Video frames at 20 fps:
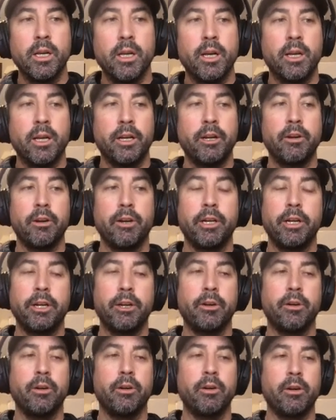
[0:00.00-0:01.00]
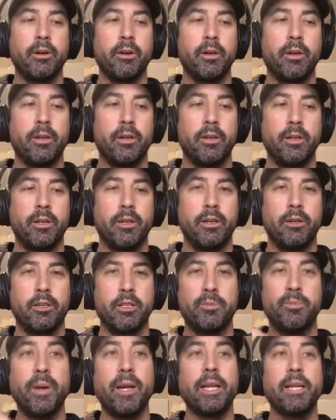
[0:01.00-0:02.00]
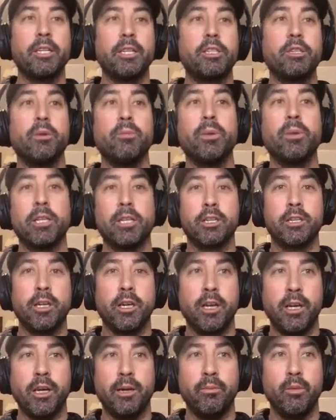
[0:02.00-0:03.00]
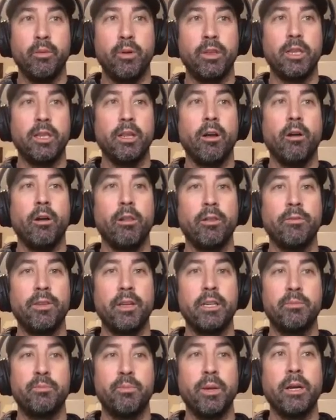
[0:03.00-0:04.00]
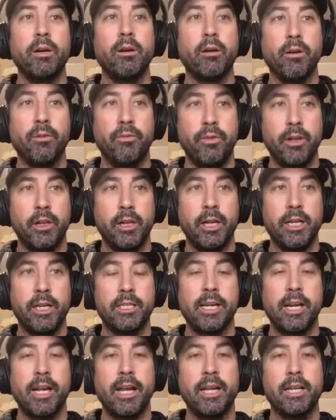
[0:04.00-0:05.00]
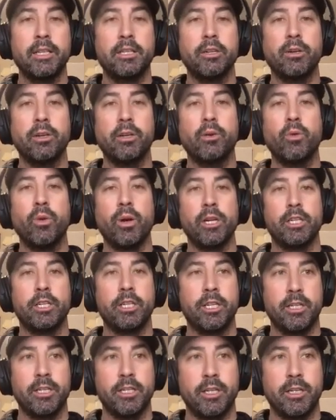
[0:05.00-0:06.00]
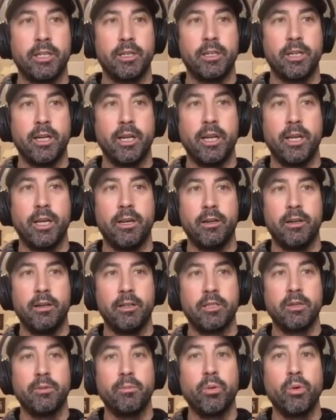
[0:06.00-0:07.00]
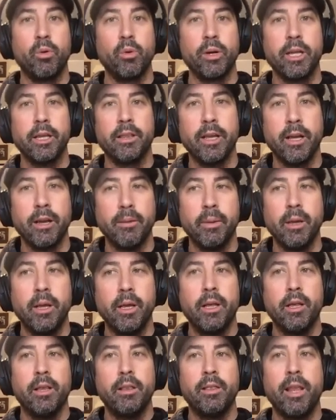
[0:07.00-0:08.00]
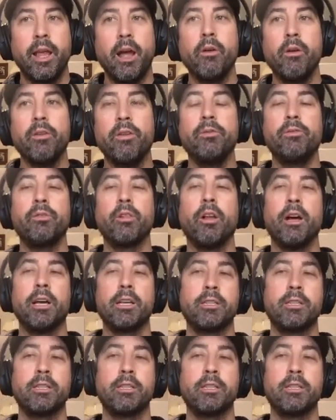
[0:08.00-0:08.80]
you're spending so much time with all of these bigger affiliates and answering questions and supporting them. Now you've lost